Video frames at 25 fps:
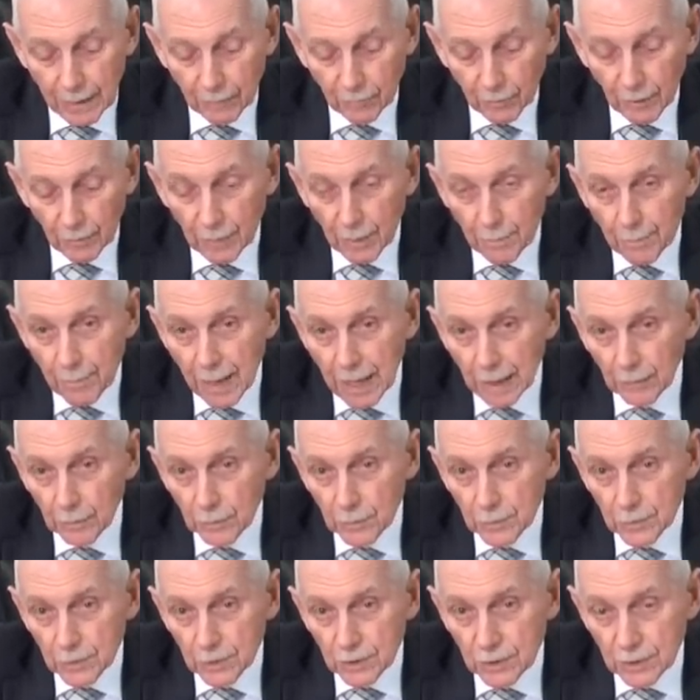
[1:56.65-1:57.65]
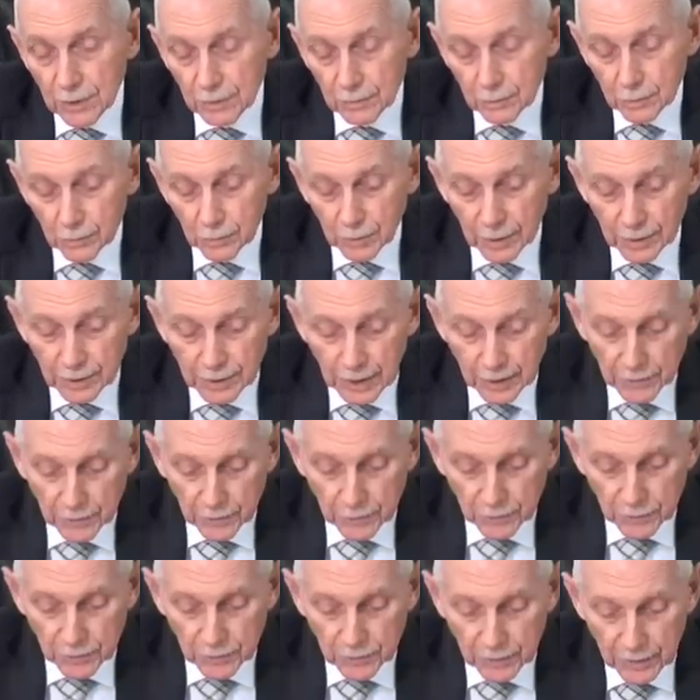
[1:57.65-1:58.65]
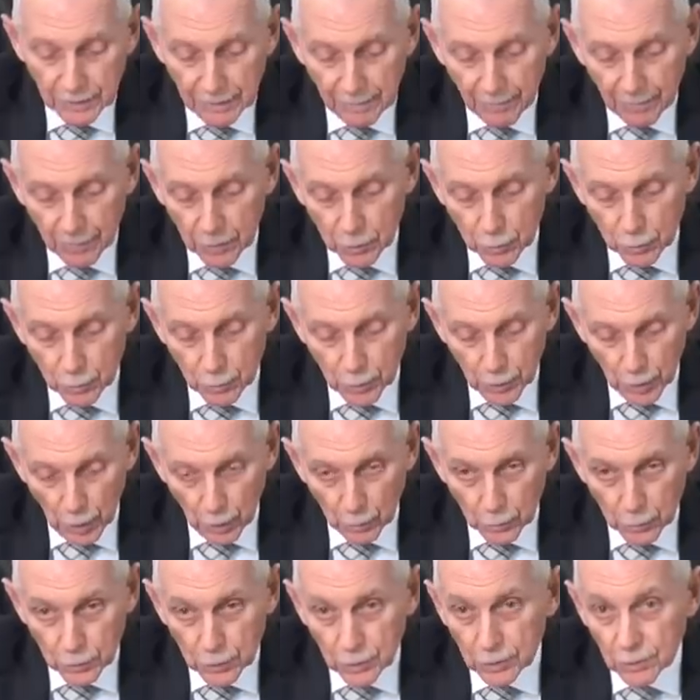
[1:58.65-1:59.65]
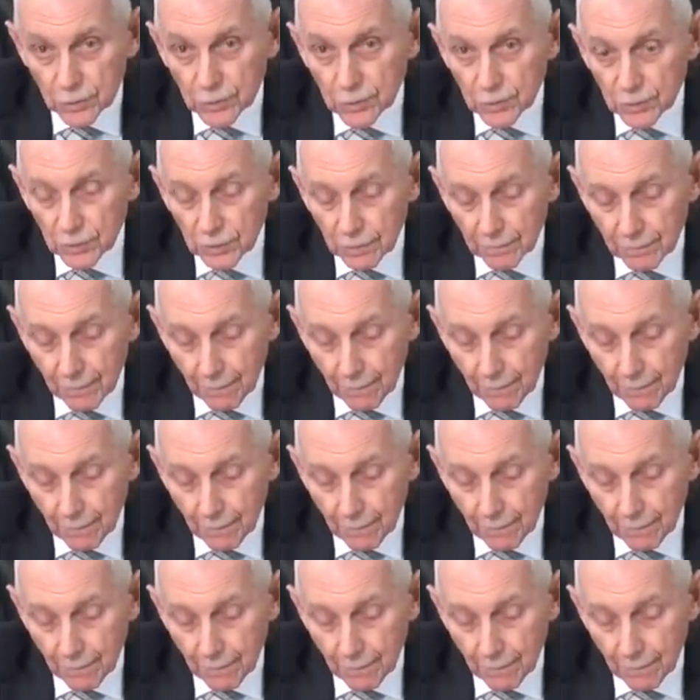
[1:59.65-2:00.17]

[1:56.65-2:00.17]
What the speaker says: from the mountains to the deserts to the oceans.